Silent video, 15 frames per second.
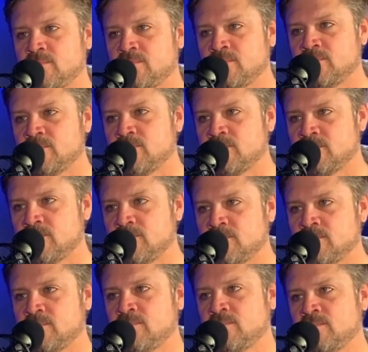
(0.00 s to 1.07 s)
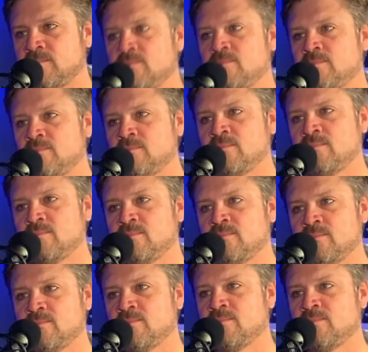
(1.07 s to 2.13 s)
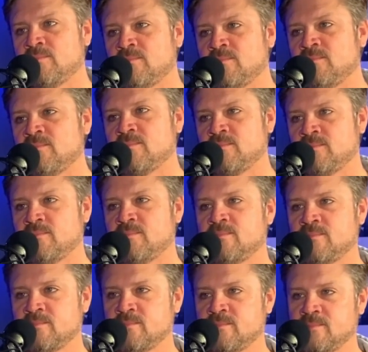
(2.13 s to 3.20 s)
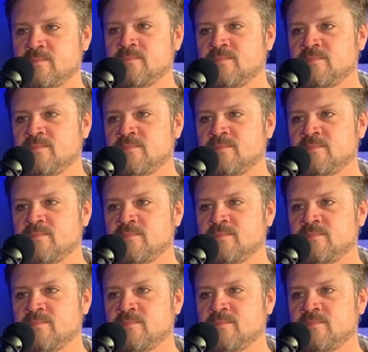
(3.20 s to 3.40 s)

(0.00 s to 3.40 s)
[no speech]